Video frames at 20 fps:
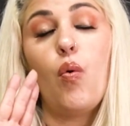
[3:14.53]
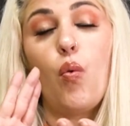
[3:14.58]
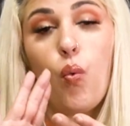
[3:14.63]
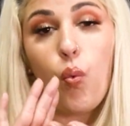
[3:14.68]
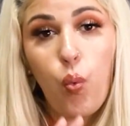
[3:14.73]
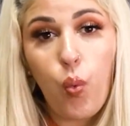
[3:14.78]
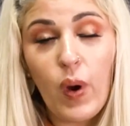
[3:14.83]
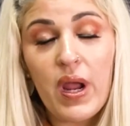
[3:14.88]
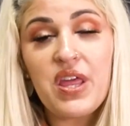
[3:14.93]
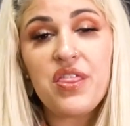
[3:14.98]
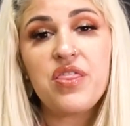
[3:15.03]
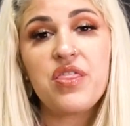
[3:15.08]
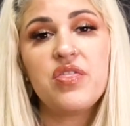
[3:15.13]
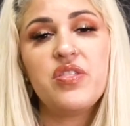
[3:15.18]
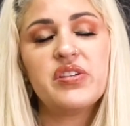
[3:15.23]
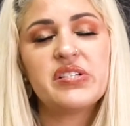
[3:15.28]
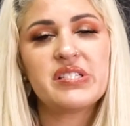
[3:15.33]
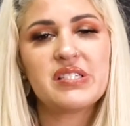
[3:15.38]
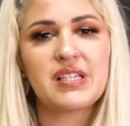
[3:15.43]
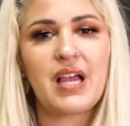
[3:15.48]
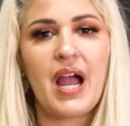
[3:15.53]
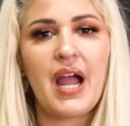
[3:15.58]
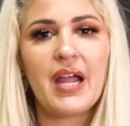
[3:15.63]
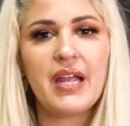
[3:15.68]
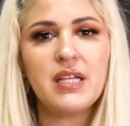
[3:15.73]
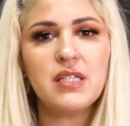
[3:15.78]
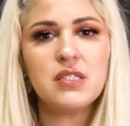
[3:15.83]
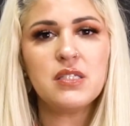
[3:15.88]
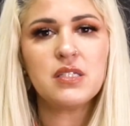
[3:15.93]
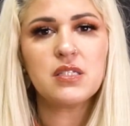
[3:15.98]
with the
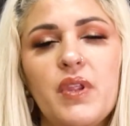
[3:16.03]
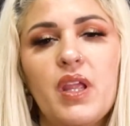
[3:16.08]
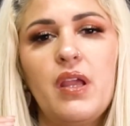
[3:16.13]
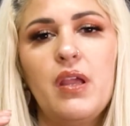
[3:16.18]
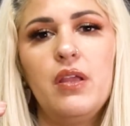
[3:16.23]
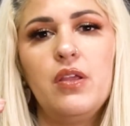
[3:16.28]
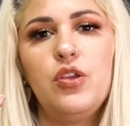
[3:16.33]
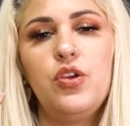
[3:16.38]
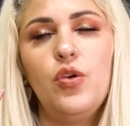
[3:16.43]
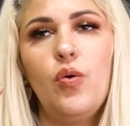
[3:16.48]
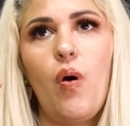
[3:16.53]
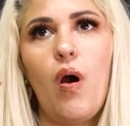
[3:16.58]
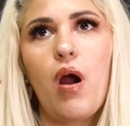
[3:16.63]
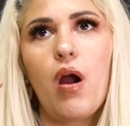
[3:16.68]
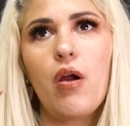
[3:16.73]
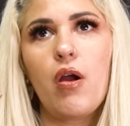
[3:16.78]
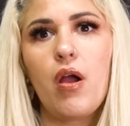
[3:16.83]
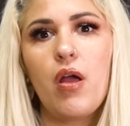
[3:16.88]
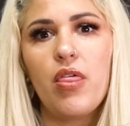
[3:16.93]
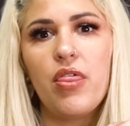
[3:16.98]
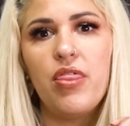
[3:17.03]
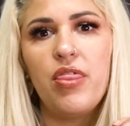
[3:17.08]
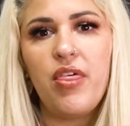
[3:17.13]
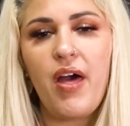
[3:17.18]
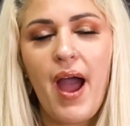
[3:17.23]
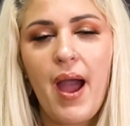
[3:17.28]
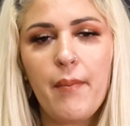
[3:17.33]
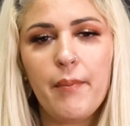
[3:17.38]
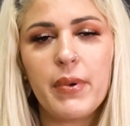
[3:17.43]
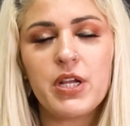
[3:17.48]
signs, you are
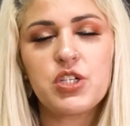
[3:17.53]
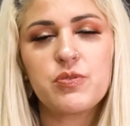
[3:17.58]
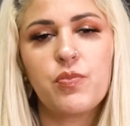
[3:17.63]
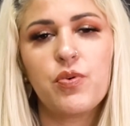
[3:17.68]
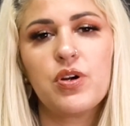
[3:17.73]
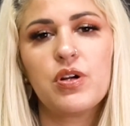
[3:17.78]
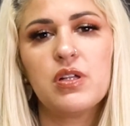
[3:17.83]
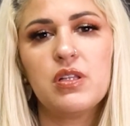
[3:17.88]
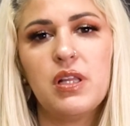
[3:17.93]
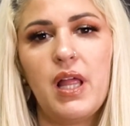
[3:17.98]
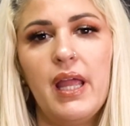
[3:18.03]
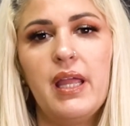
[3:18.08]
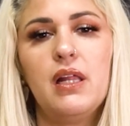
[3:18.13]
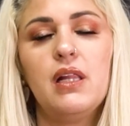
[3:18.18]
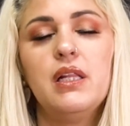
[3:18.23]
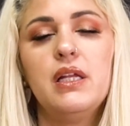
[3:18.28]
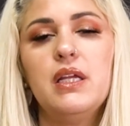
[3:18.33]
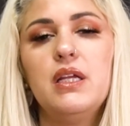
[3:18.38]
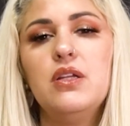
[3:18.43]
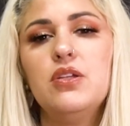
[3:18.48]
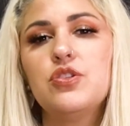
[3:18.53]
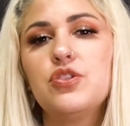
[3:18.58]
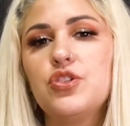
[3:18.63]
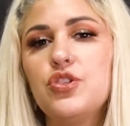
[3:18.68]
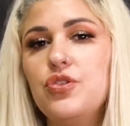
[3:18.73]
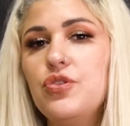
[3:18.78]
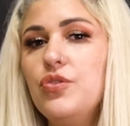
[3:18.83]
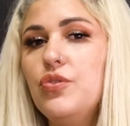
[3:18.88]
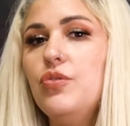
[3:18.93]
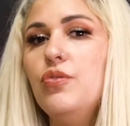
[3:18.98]
that much more likely
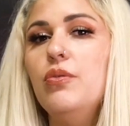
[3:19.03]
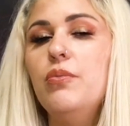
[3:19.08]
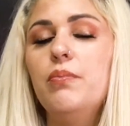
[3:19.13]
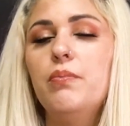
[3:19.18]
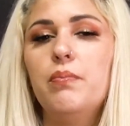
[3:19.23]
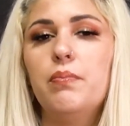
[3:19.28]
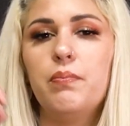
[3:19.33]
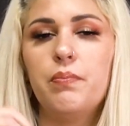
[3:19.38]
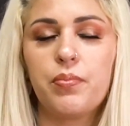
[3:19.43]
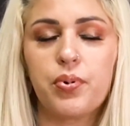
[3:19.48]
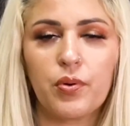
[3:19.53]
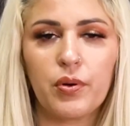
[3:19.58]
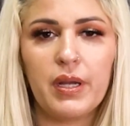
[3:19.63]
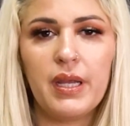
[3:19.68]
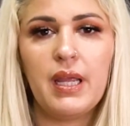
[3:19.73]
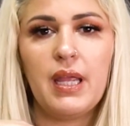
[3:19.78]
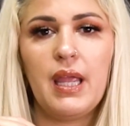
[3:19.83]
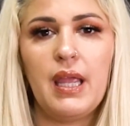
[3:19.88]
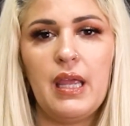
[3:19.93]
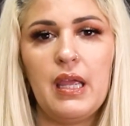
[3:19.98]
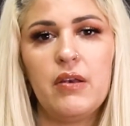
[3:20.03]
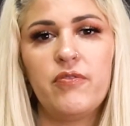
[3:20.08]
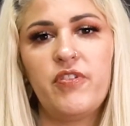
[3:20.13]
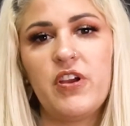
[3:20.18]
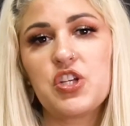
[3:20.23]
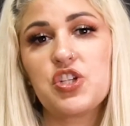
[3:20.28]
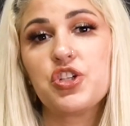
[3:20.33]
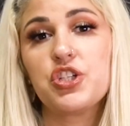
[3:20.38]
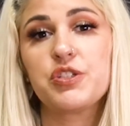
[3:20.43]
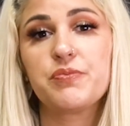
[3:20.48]
to bring in
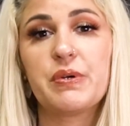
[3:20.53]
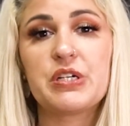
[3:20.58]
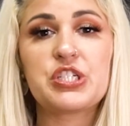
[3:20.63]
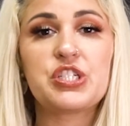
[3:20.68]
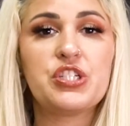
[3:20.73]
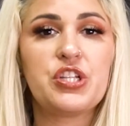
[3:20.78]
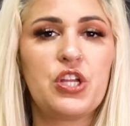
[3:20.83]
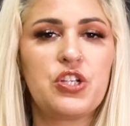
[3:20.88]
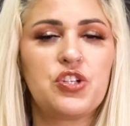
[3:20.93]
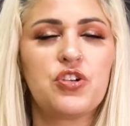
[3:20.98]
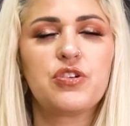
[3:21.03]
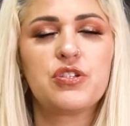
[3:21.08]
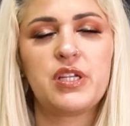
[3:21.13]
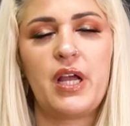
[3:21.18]
facial expressions into your